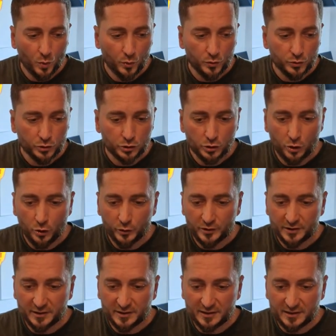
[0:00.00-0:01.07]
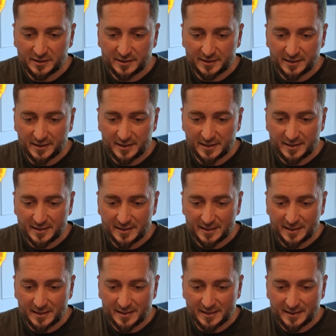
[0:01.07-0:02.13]
So this
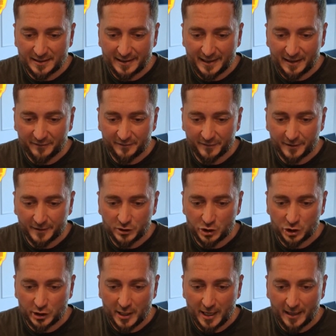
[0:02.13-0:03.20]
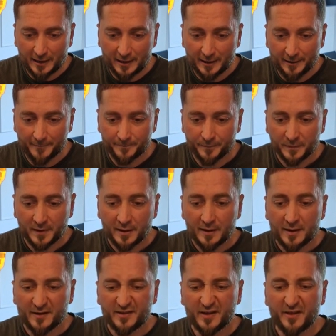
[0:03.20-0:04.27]
is another check.
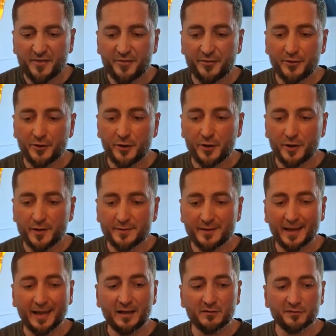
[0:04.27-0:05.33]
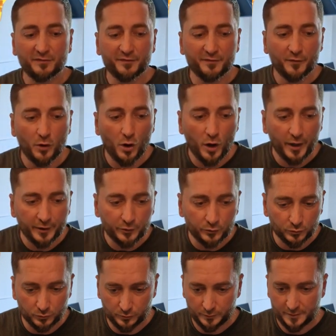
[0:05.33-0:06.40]
The third and
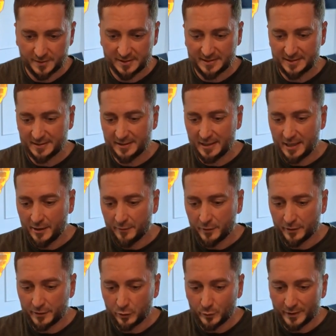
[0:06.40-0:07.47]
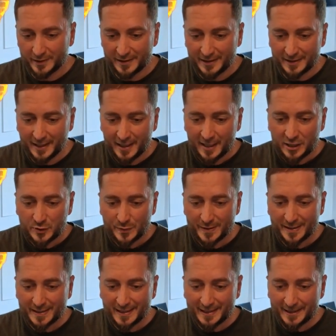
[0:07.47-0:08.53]
final scenario that we need is we
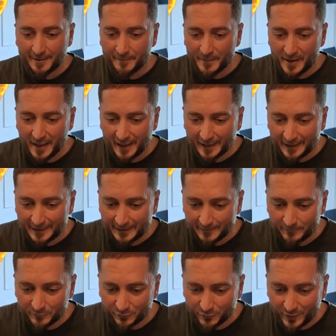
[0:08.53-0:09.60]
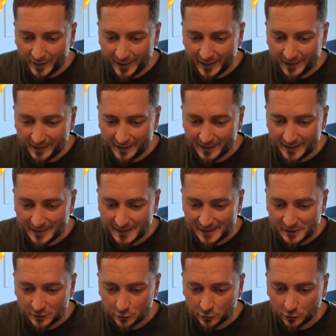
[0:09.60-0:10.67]
need the market to break
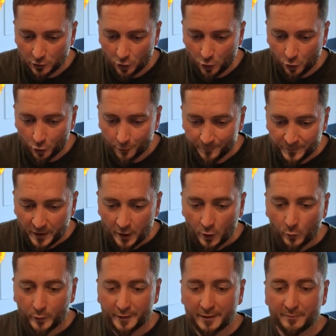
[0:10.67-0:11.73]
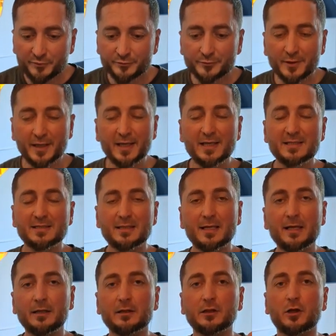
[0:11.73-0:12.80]
this low. When it breaks
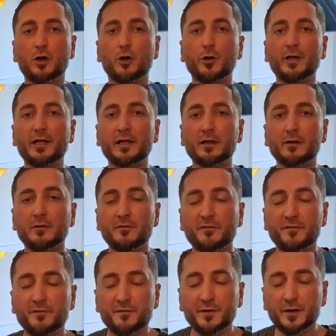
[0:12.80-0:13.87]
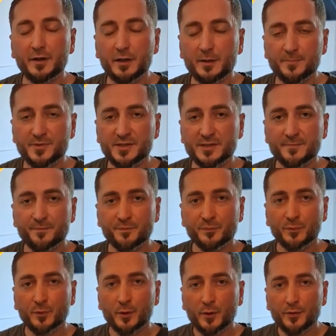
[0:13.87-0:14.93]
that low, it confirms
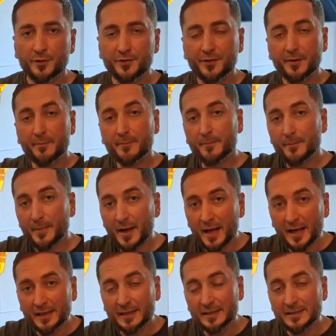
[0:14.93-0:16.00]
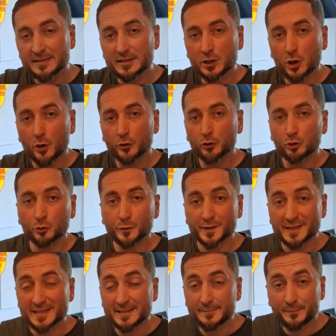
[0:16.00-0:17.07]
that the market is going to
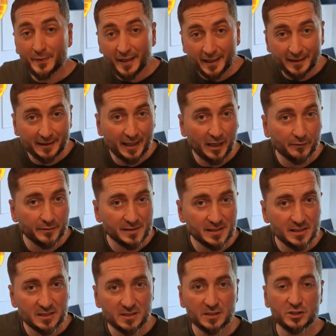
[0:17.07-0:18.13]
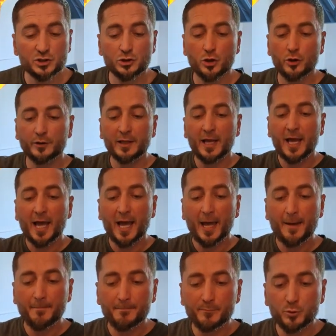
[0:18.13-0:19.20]
respect that resistance zone
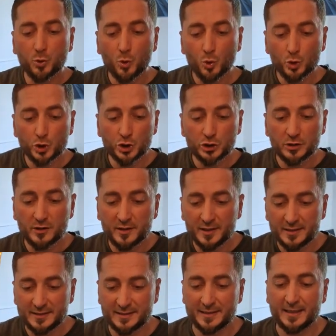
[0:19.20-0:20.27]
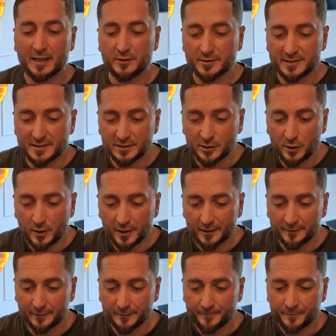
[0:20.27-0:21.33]
and push to the
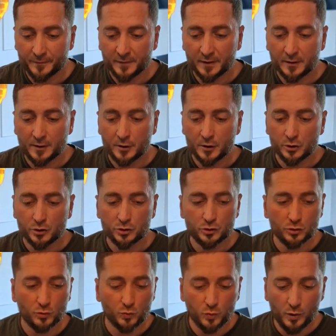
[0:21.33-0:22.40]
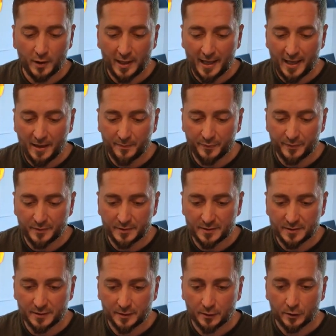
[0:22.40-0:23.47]
downside. So what
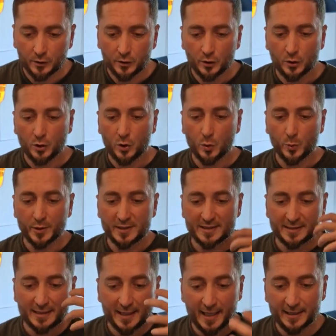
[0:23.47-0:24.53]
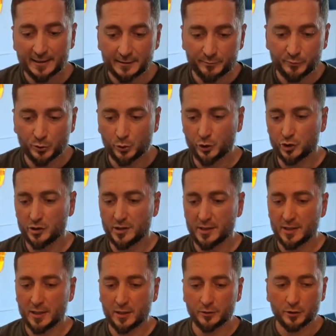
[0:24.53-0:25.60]
happens? We start to push
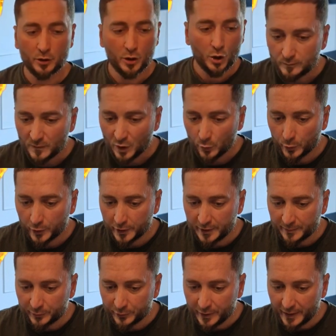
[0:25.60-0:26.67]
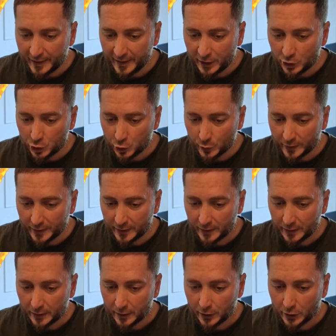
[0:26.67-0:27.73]
down. We're going to put our entry